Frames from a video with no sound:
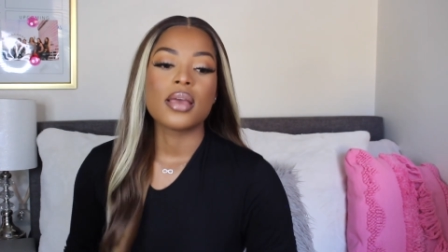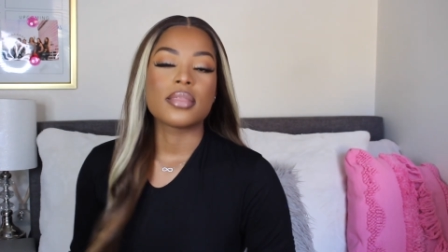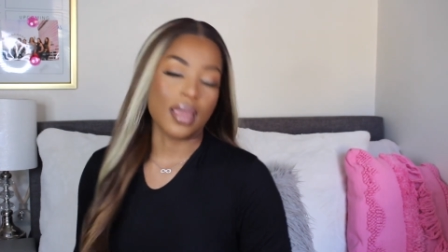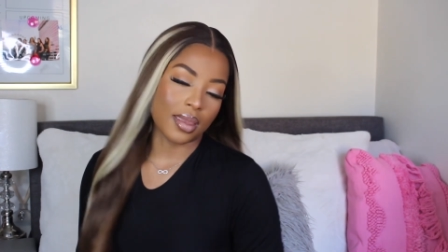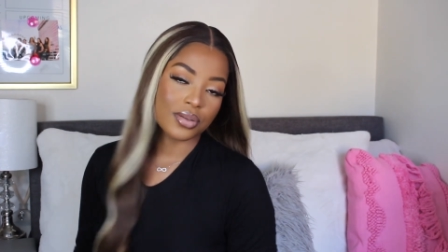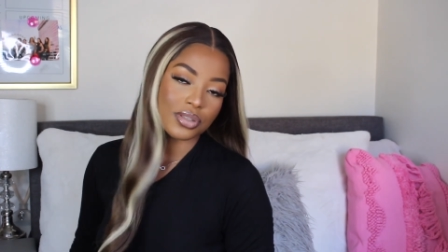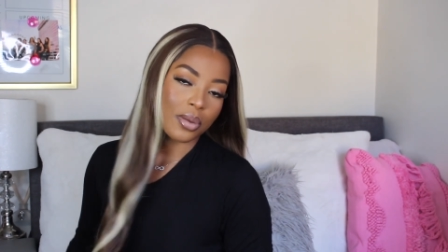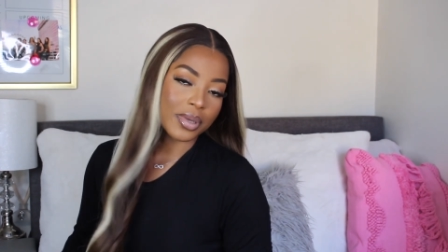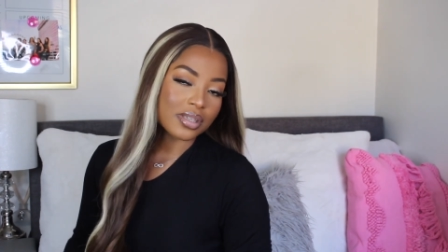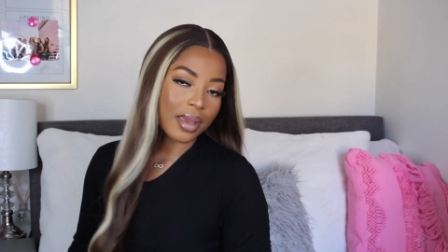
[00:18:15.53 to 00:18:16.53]
thank you so
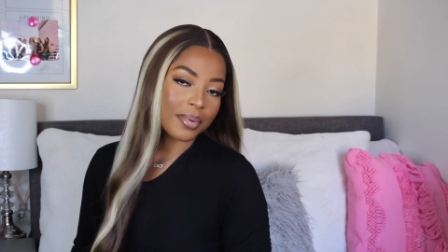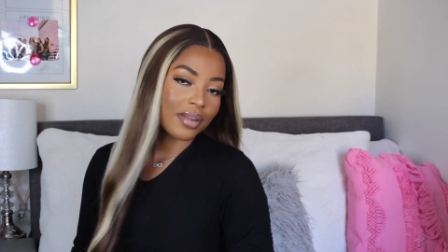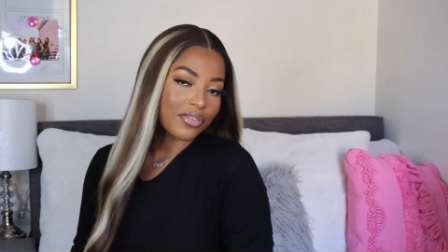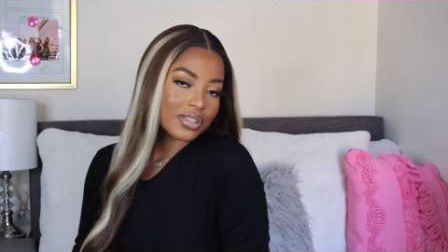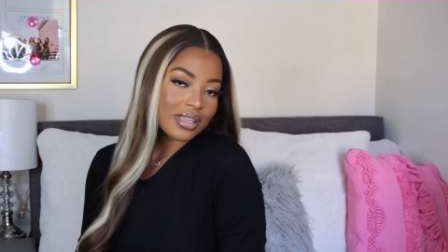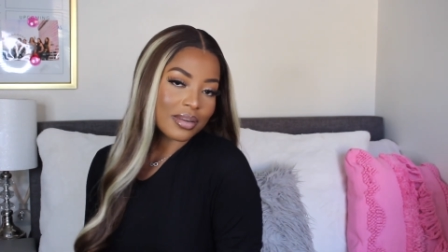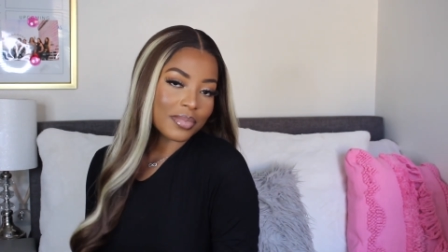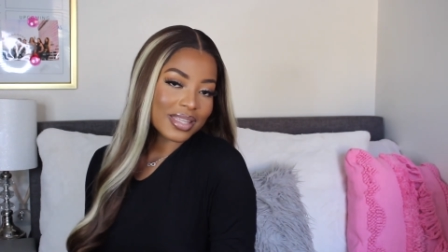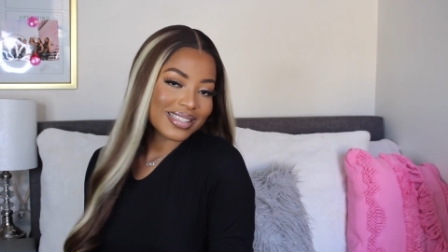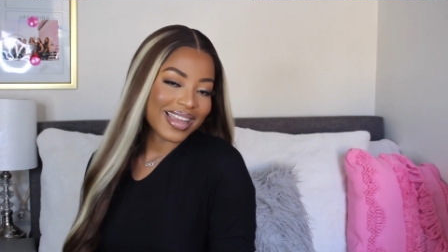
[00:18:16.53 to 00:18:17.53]
much ebony for sending
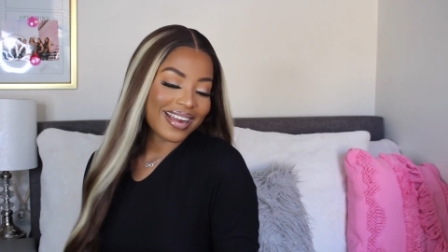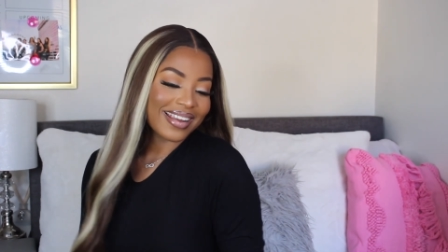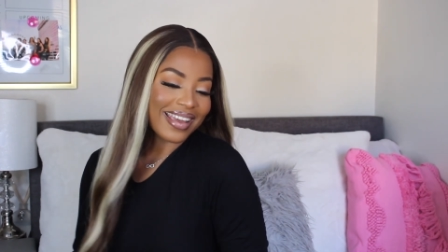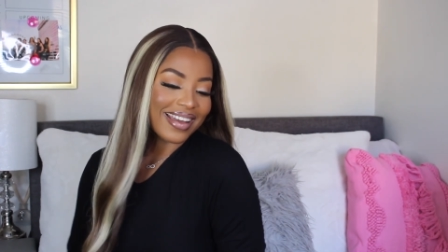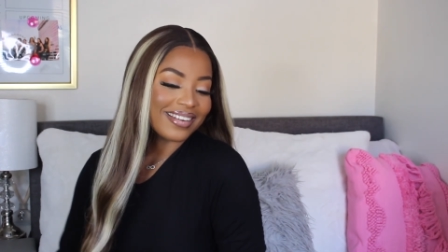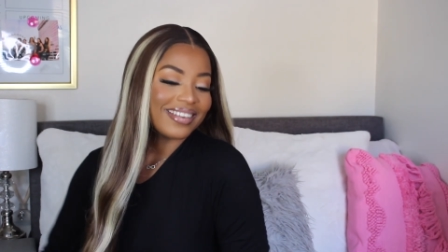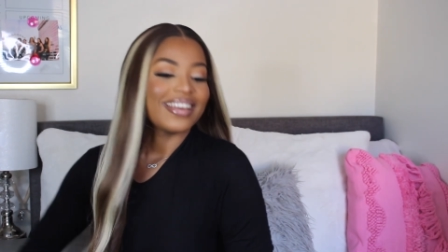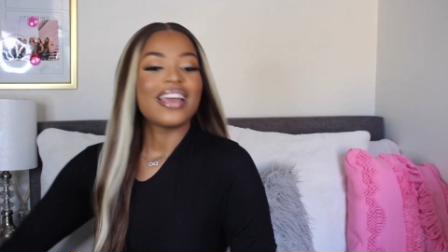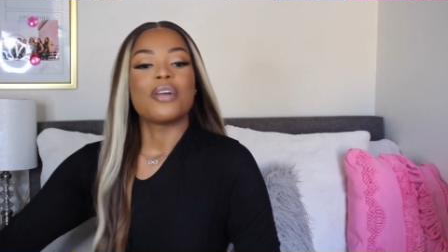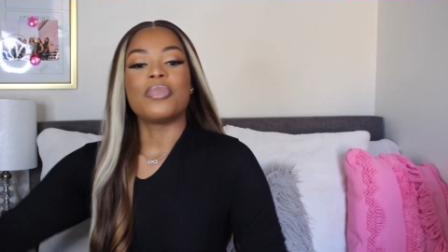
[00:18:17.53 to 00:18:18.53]
me this hair again
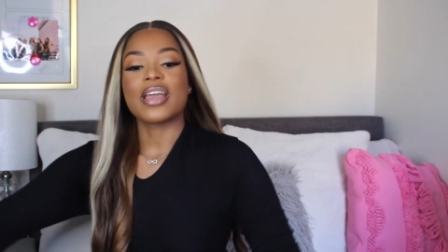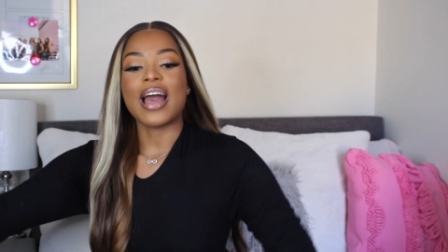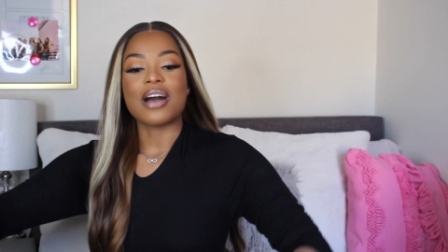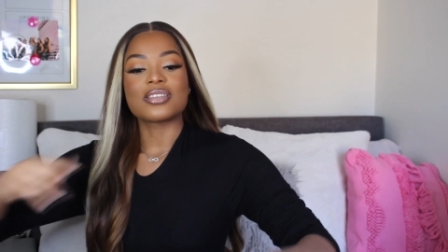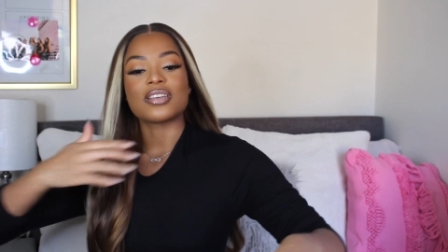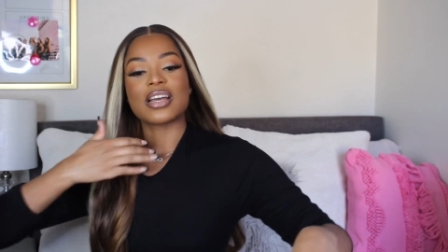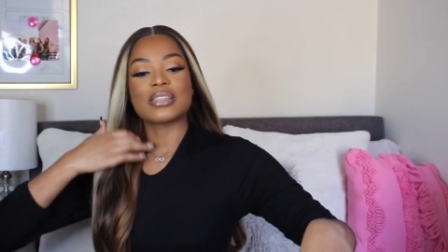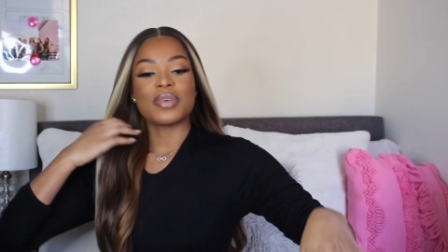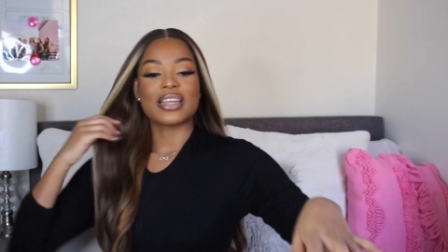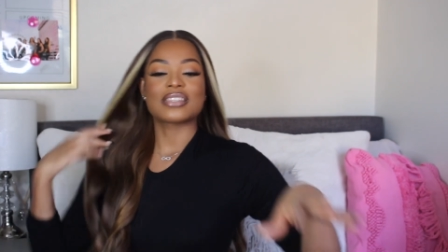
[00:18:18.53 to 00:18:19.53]
but yeah i'll see you
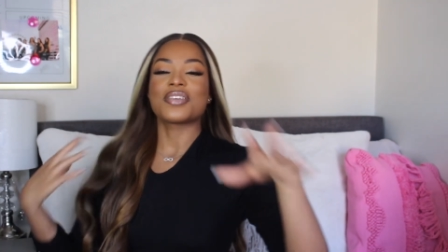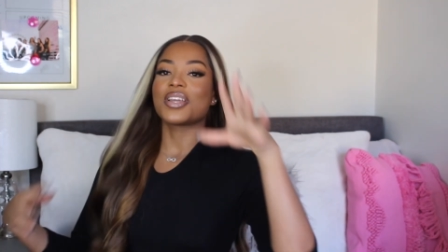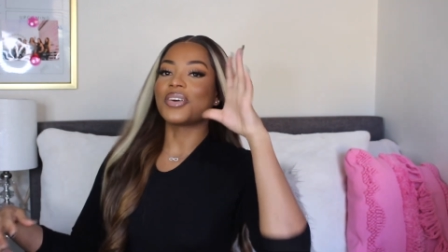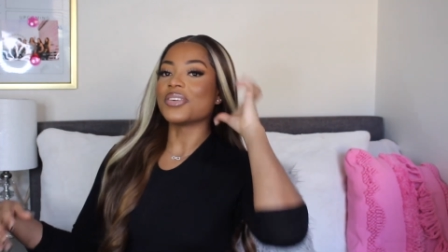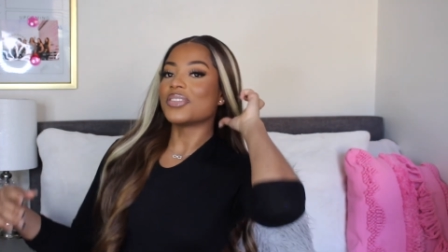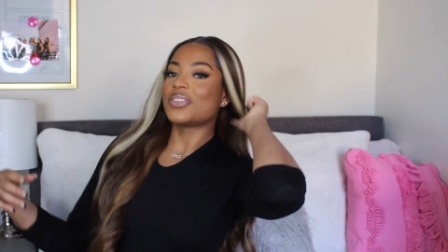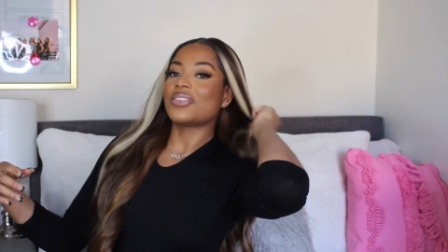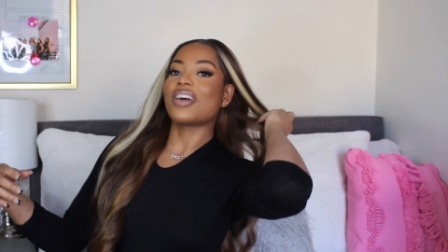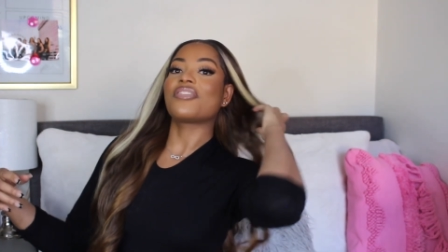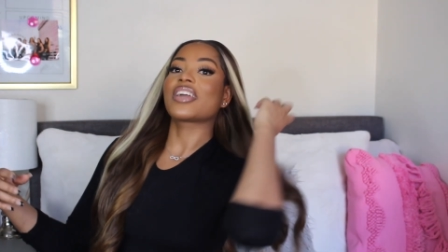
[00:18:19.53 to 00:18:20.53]
guys in my next video do
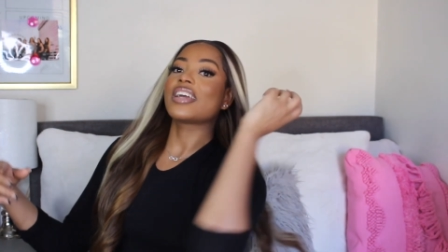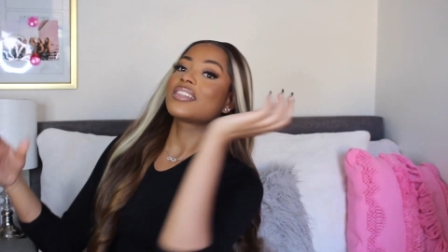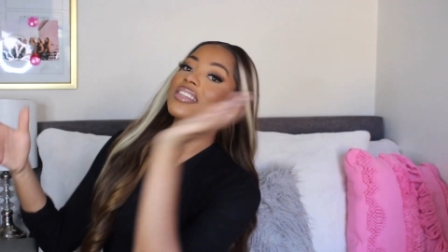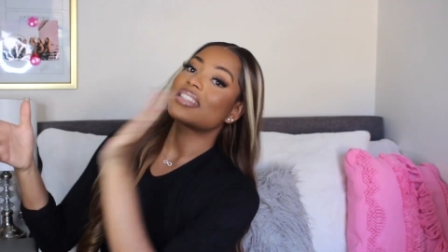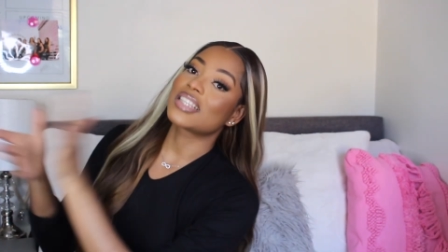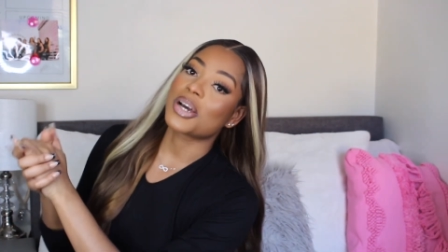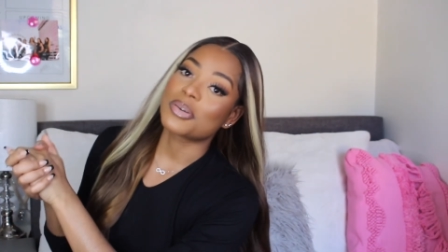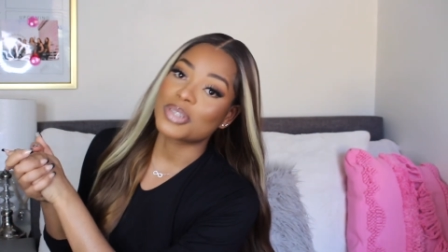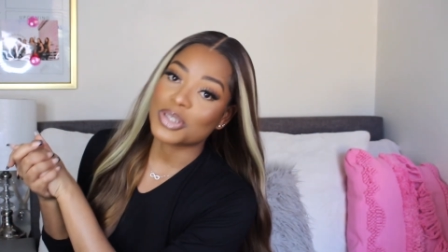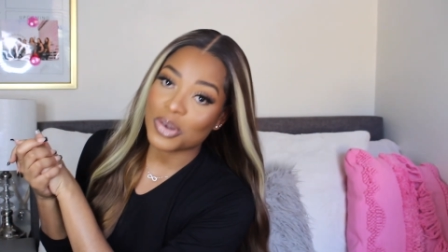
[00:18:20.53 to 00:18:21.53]
not forget to
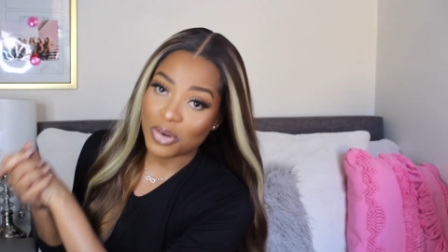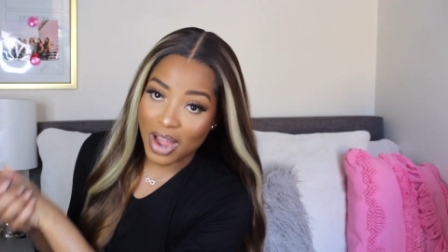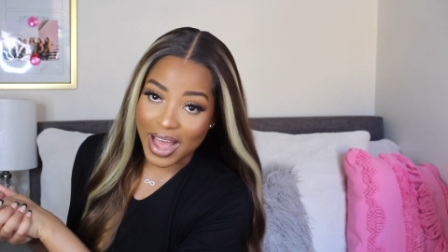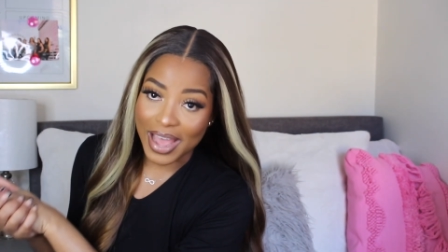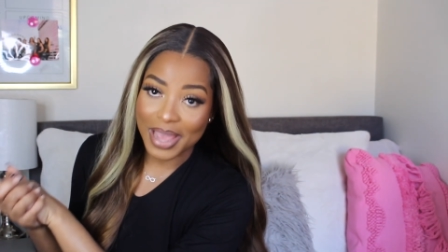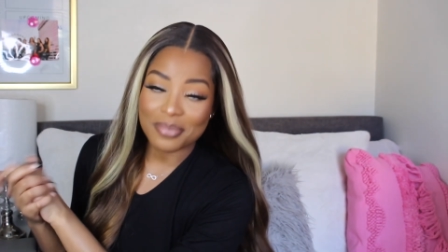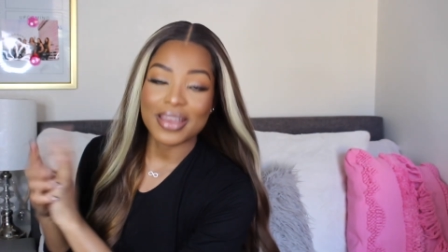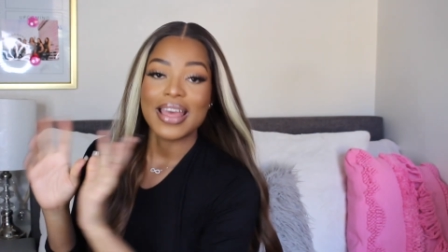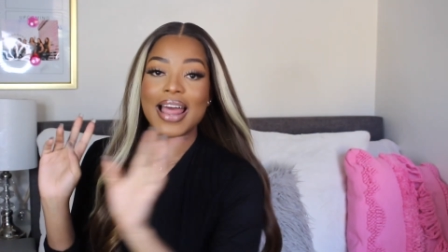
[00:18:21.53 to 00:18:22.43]
subscribe